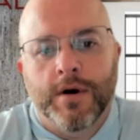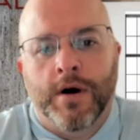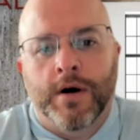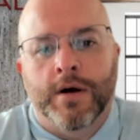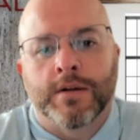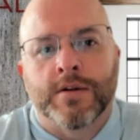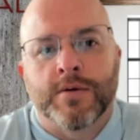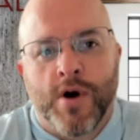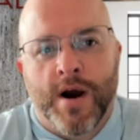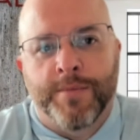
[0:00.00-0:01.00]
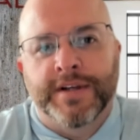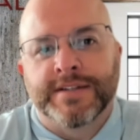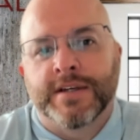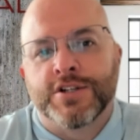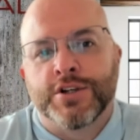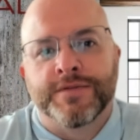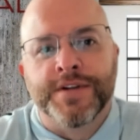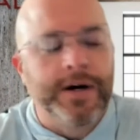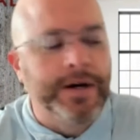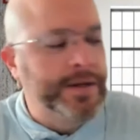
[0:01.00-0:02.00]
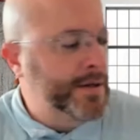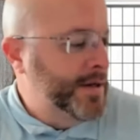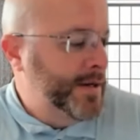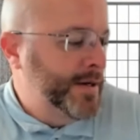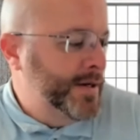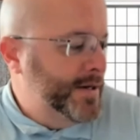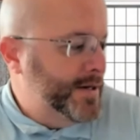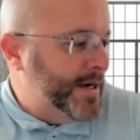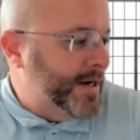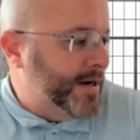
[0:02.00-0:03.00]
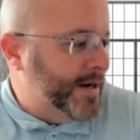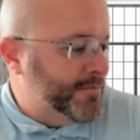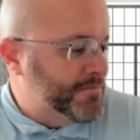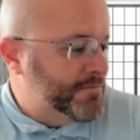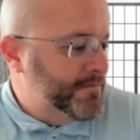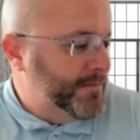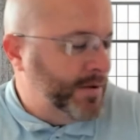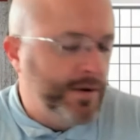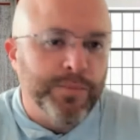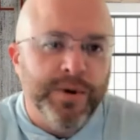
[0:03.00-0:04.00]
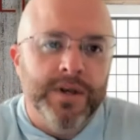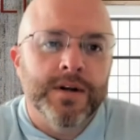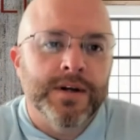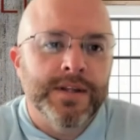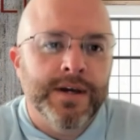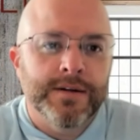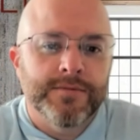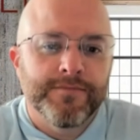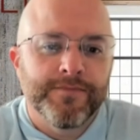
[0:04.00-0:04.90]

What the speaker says: on the properties that you've done. Opinion on that?